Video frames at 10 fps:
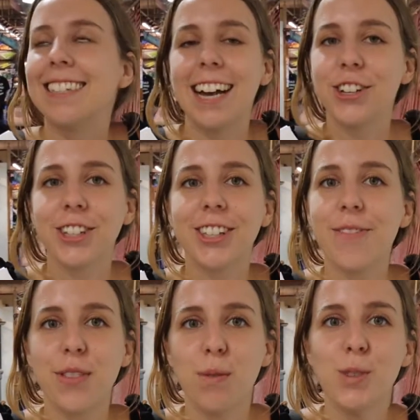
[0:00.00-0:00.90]
I just
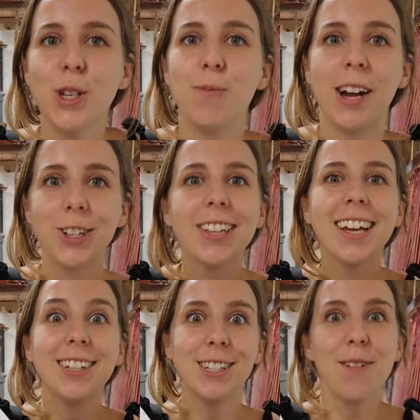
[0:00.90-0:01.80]
love them too much. And they
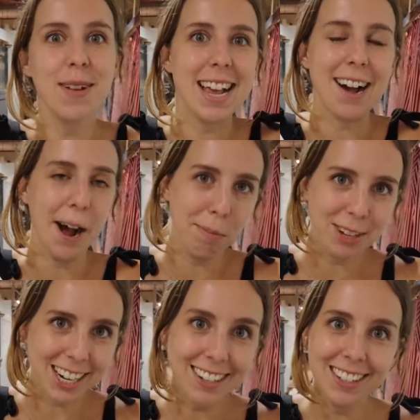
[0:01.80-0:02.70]
had so many
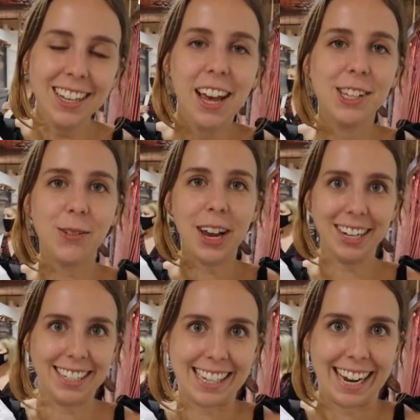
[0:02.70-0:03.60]
options, so we
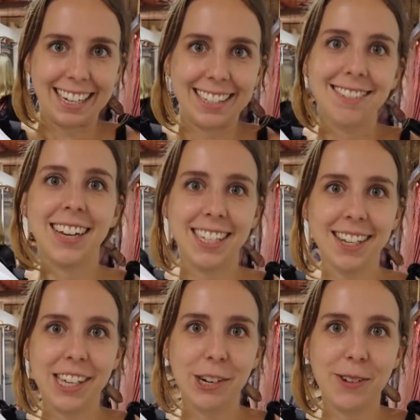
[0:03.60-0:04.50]
got 6. It's a
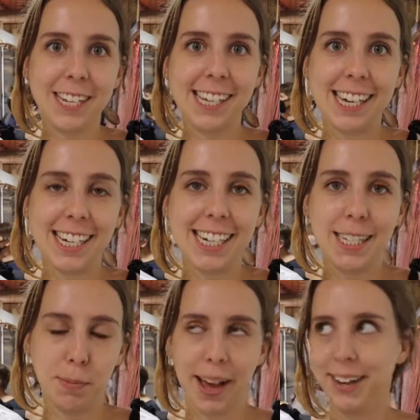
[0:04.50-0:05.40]
little
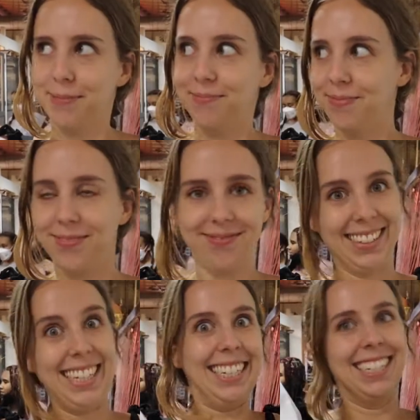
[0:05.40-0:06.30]
ridiculous, but
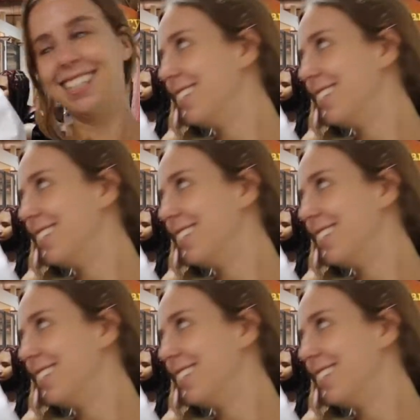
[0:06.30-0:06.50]
yeah.